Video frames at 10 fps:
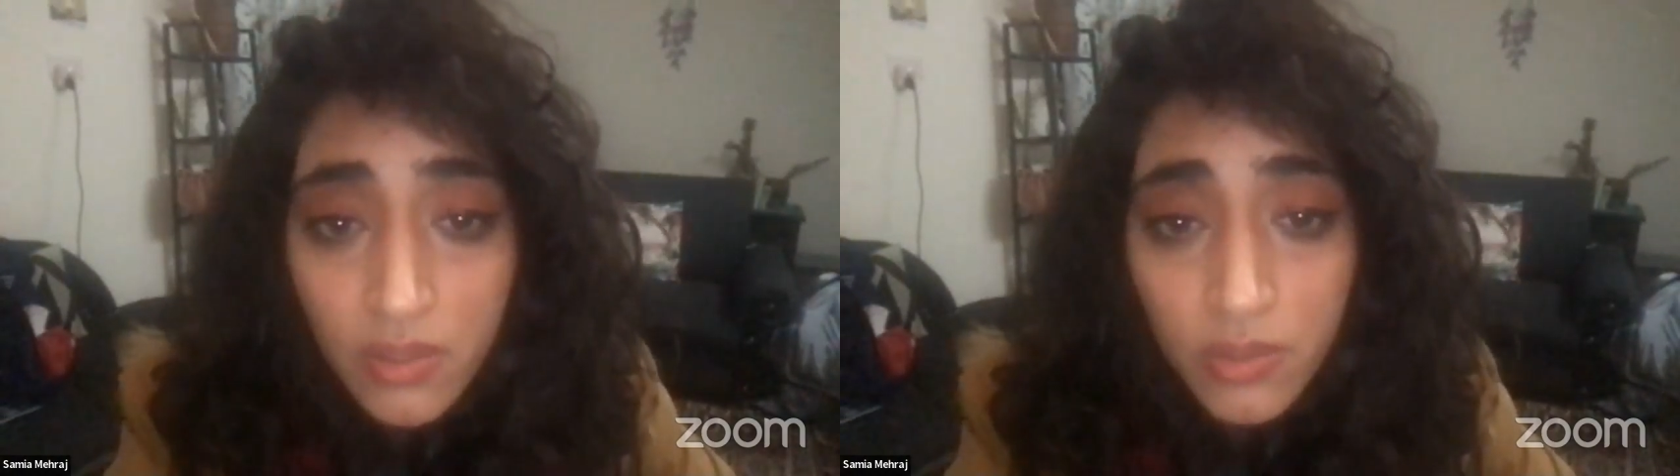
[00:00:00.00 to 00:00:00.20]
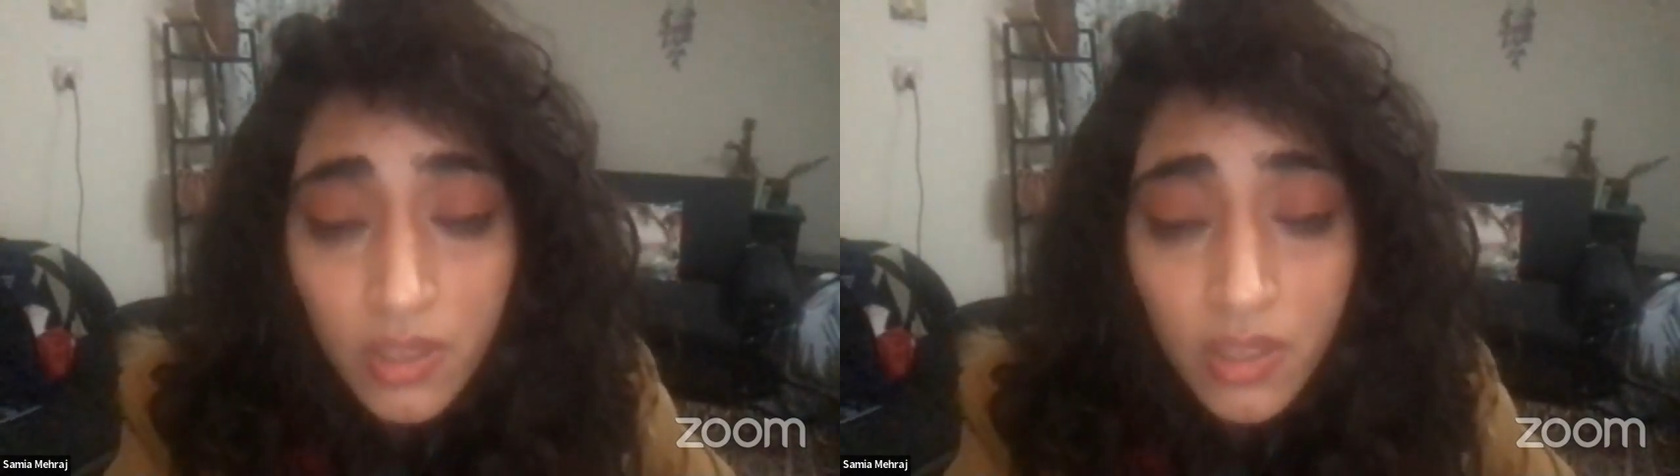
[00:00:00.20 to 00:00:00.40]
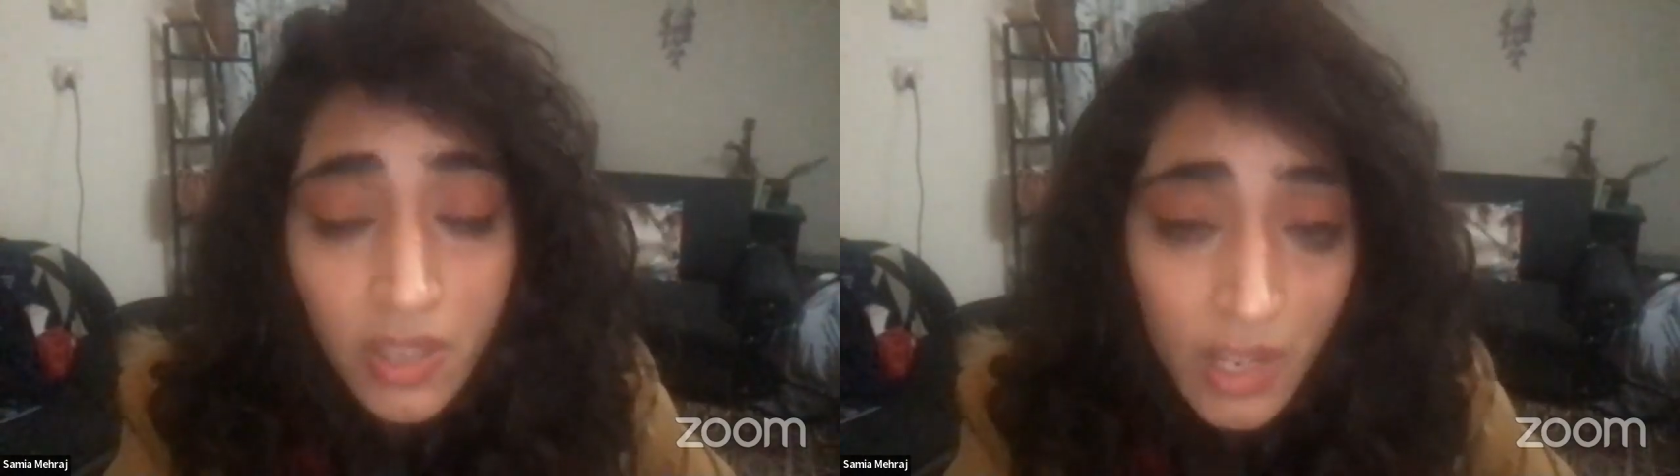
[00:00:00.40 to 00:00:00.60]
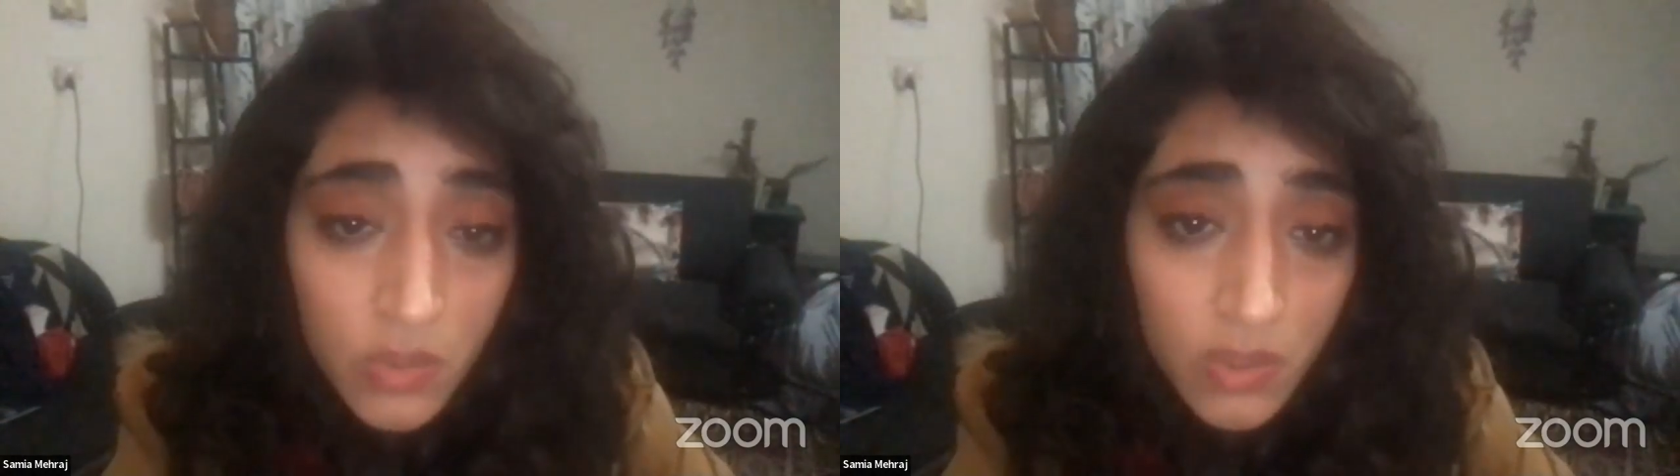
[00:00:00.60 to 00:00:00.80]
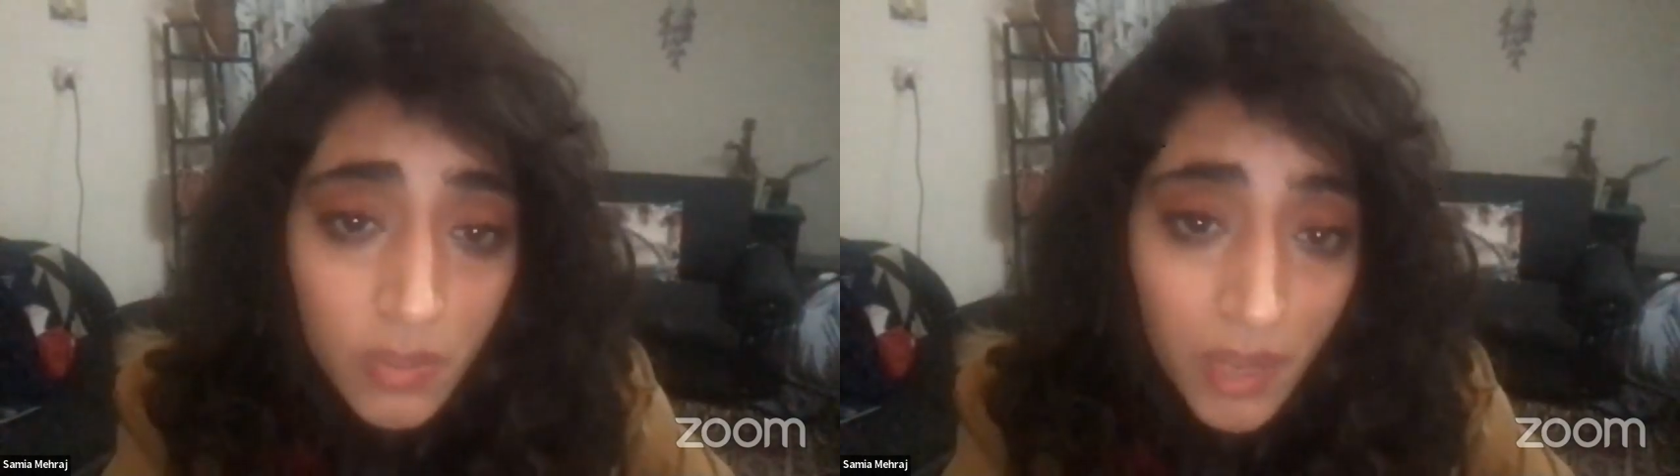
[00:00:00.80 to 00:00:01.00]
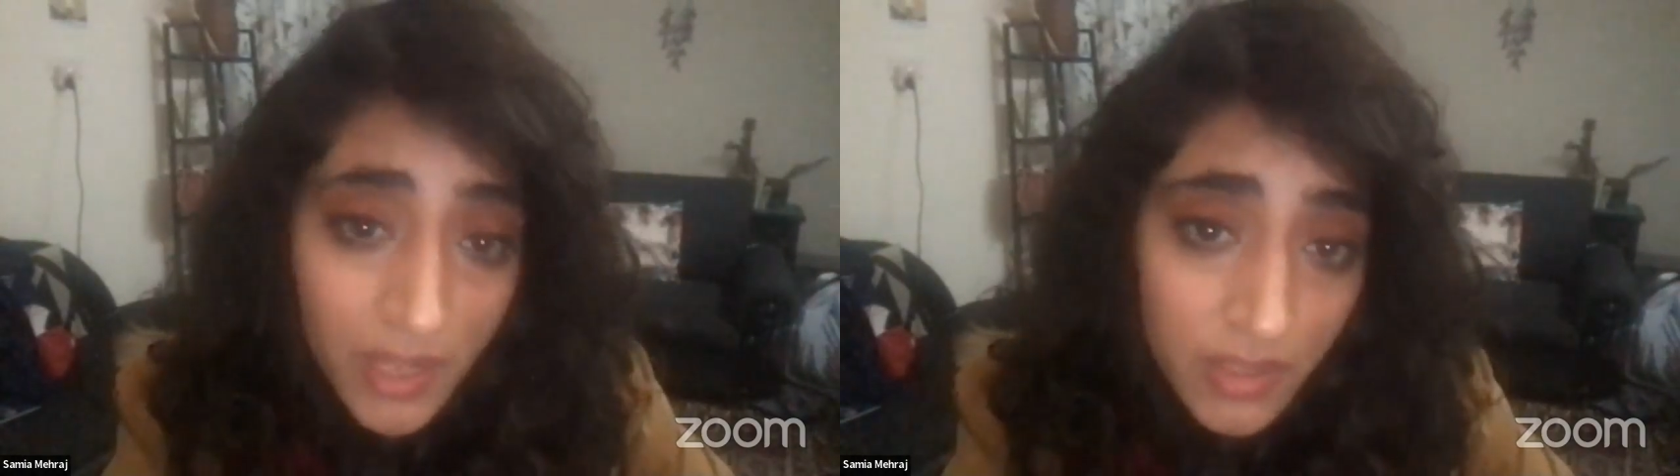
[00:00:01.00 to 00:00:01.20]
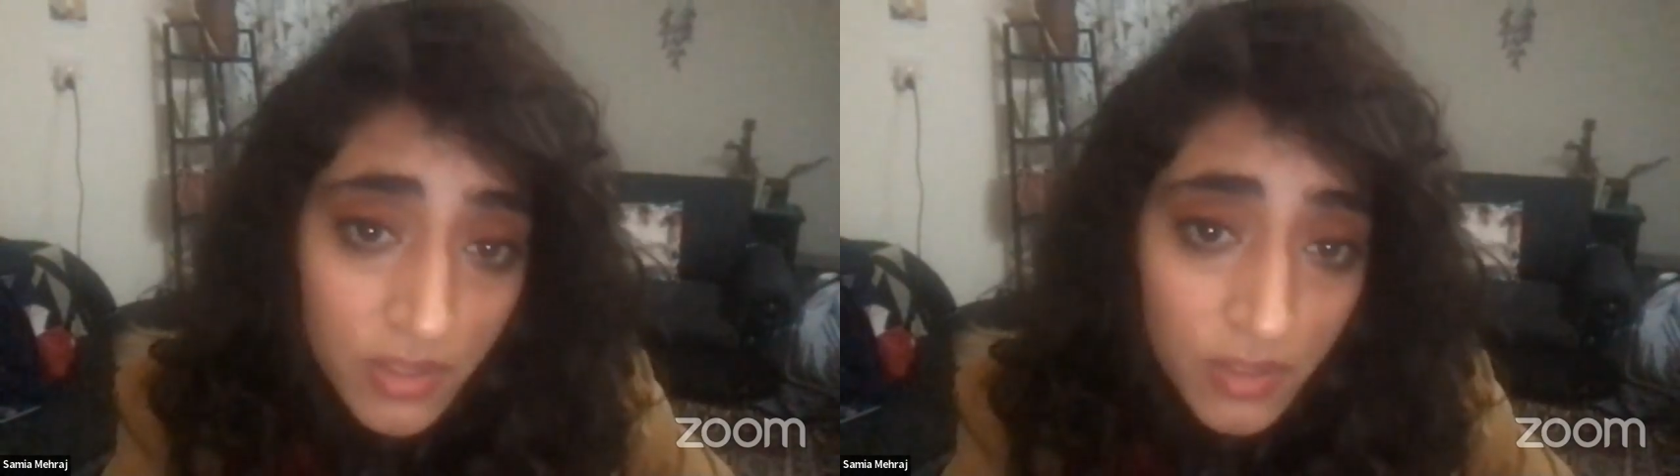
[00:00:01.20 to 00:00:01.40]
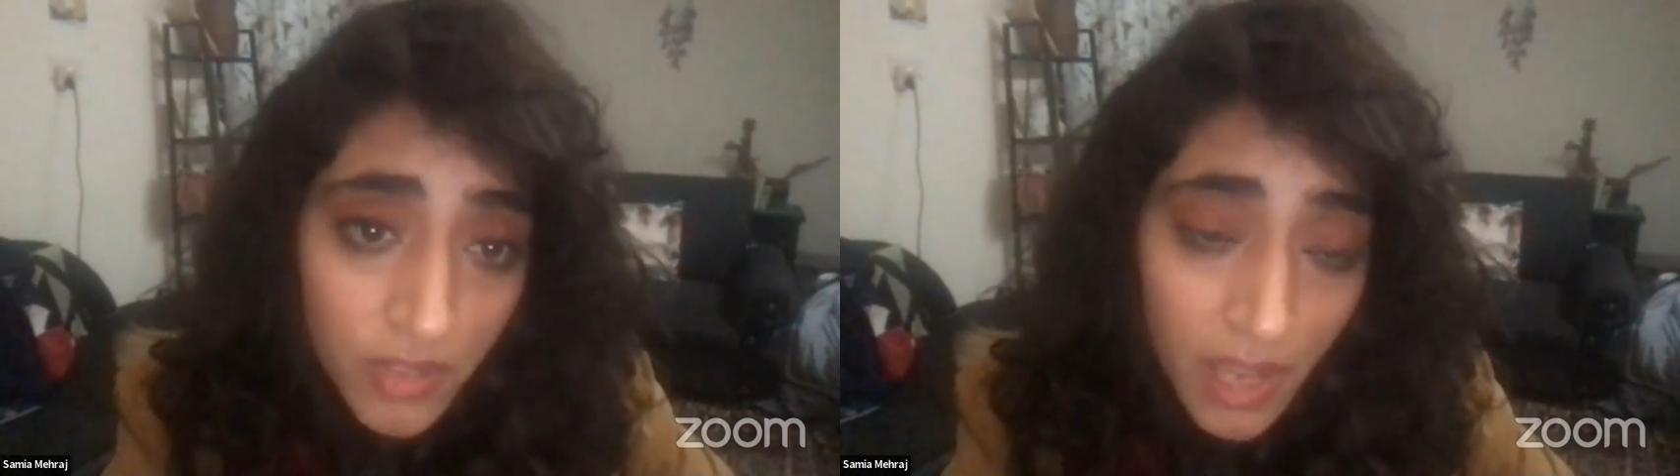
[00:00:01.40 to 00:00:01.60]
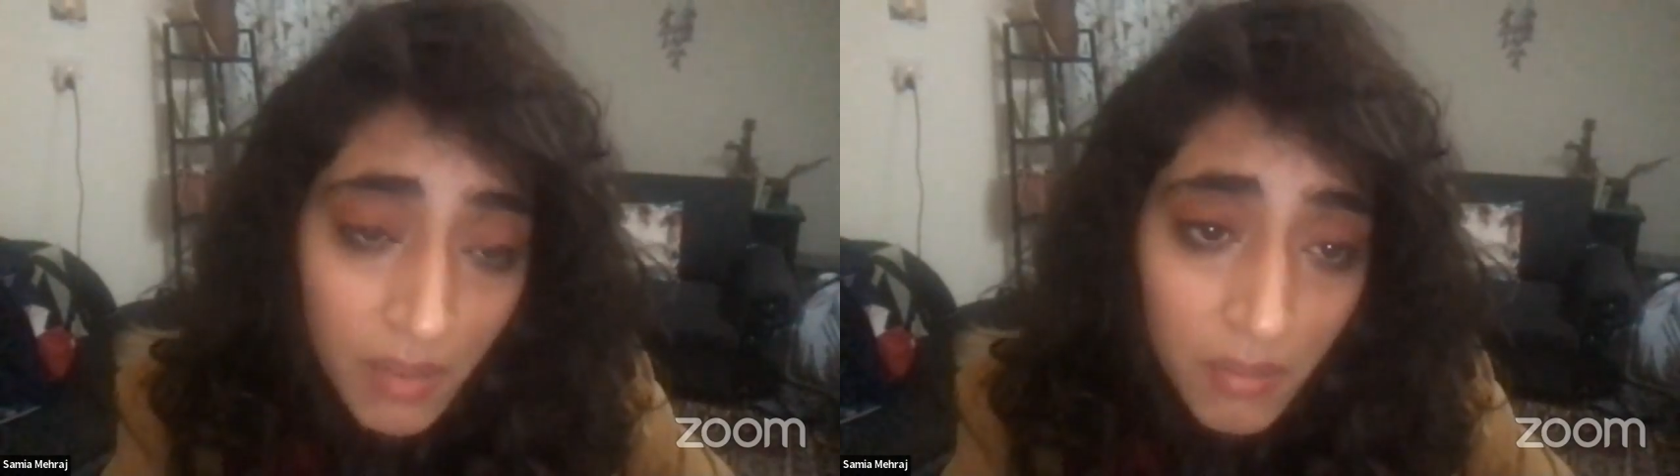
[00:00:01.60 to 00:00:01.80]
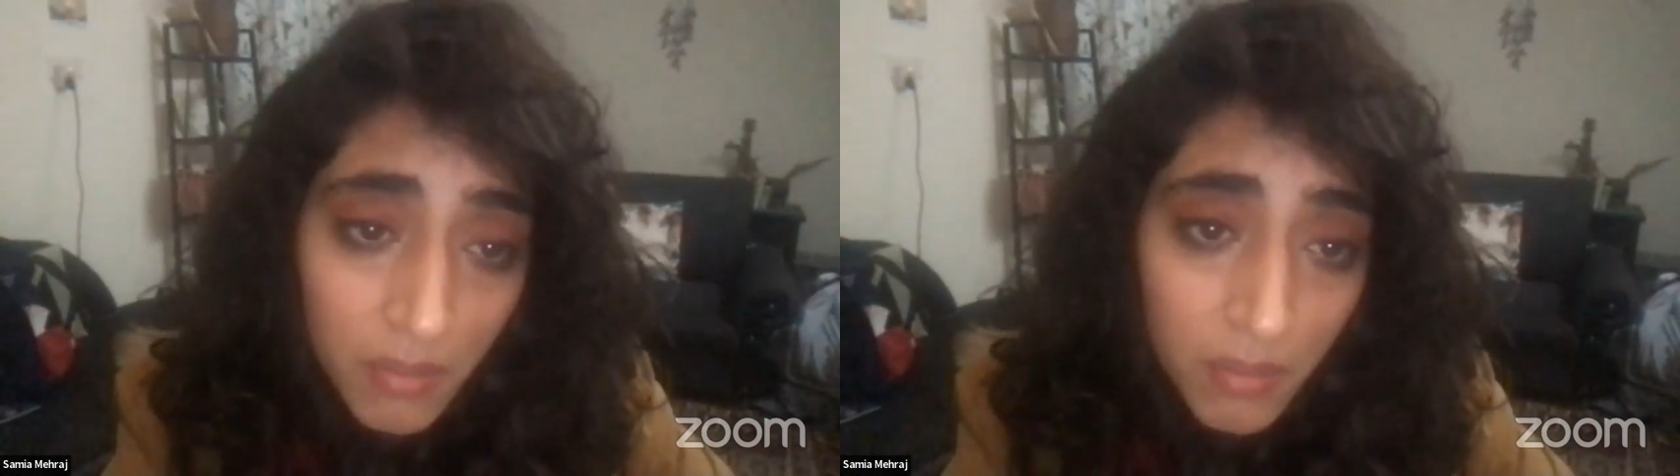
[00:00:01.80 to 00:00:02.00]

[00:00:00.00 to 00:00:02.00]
through the gradual passage of time.